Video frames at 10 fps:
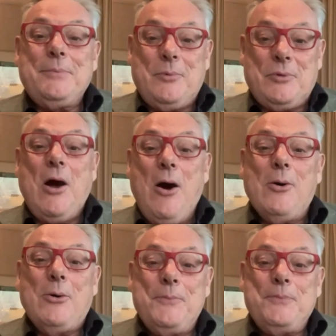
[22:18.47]
with
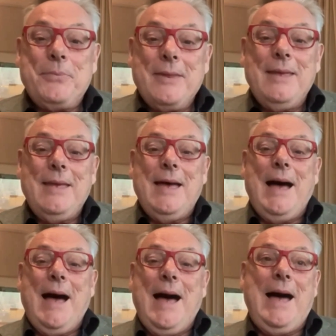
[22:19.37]
coal,
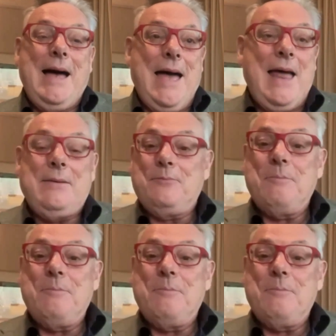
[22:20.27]
and